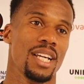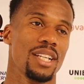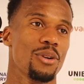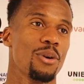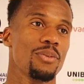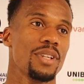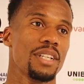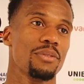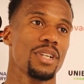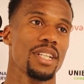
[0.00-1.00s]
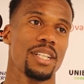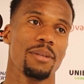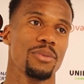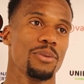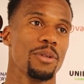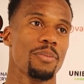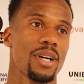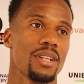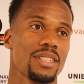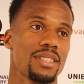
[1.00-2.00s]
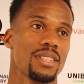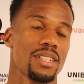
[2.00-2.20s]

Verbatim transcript: and hopefully, if you hit them, you'll be proud as